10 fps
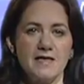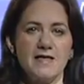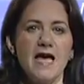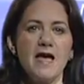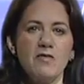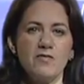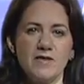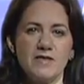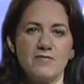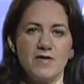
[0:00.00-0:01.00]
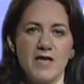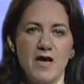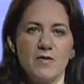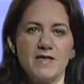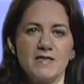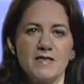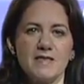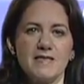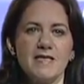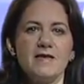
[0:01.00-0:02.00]
The aim of this video is to
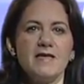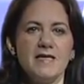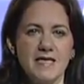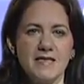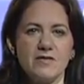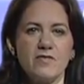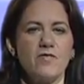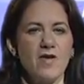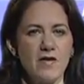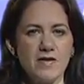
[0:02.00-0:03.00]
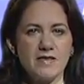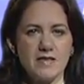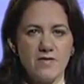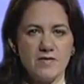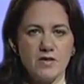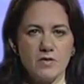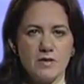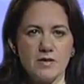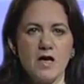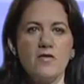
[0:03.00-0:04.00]
consider the needs of the various service
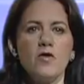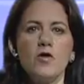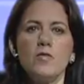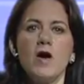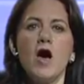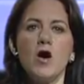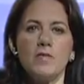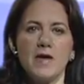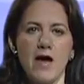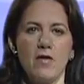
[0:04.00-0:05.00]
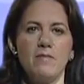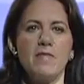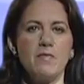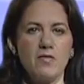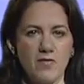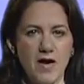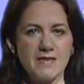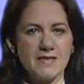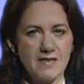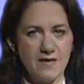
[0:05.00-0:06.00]
users for whom a home carer may provide
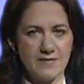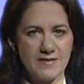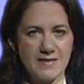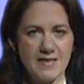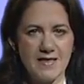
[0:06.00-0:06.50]
a service.